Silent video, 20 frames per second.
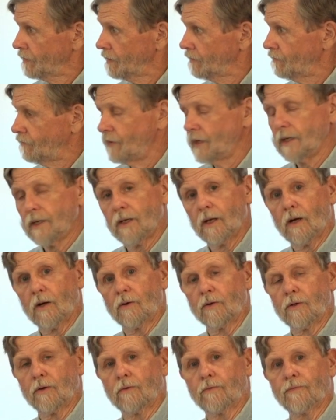
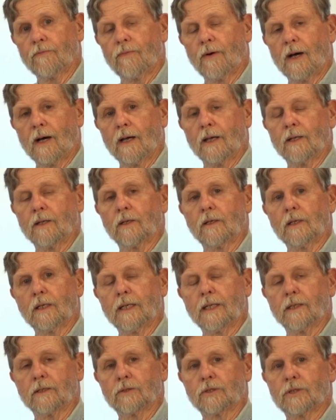video, you'll find
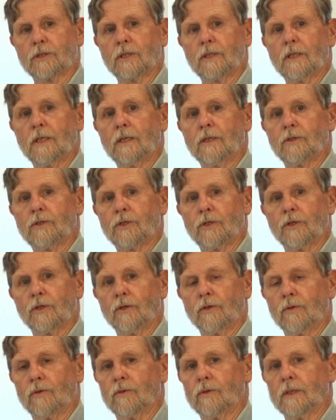links
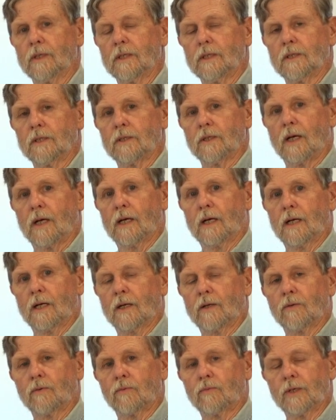to
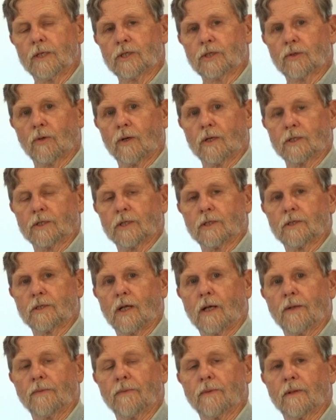resources
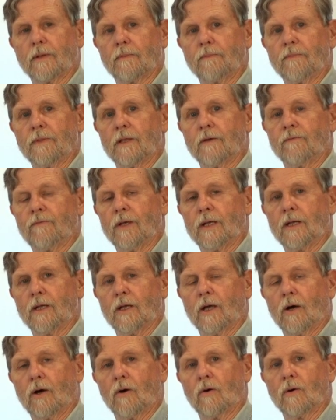on the
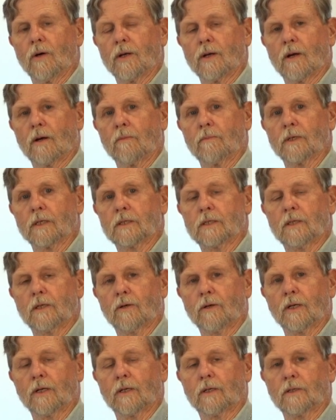video and our
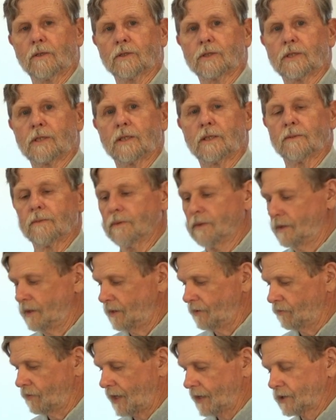materials,
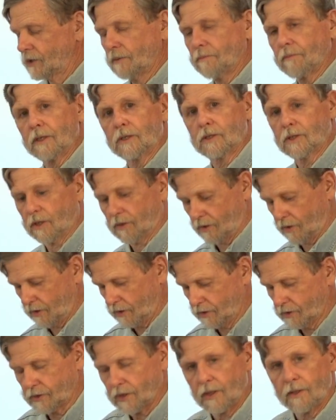the resin
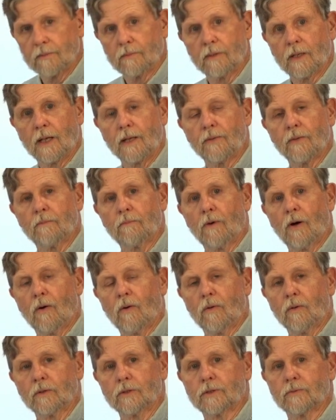materials and the
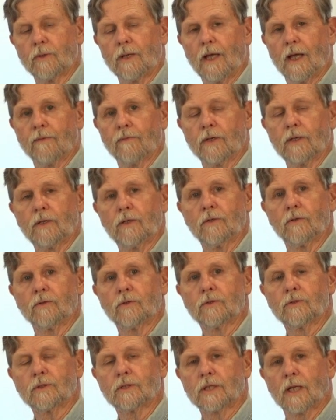molds. We have a
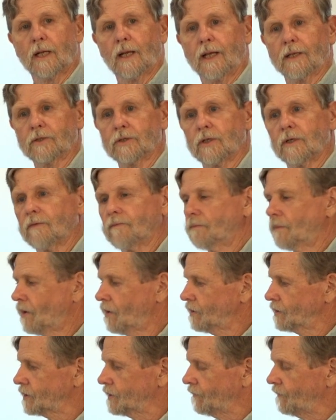huge selection of
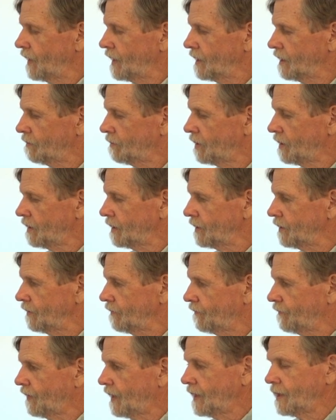molds available, and
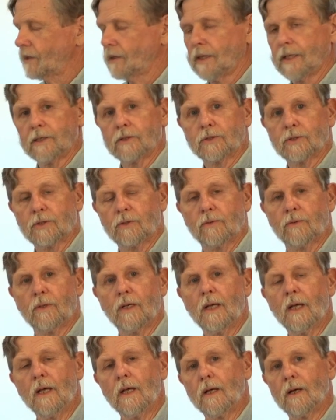you'll find links to
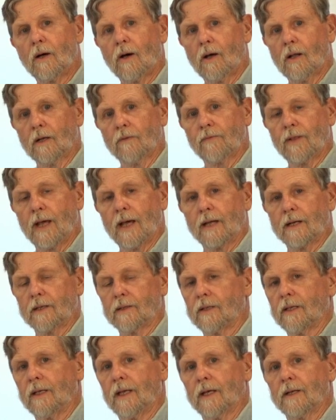all of that
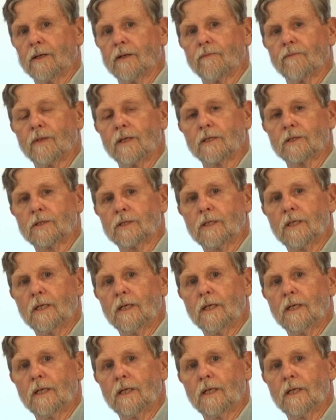at the end of this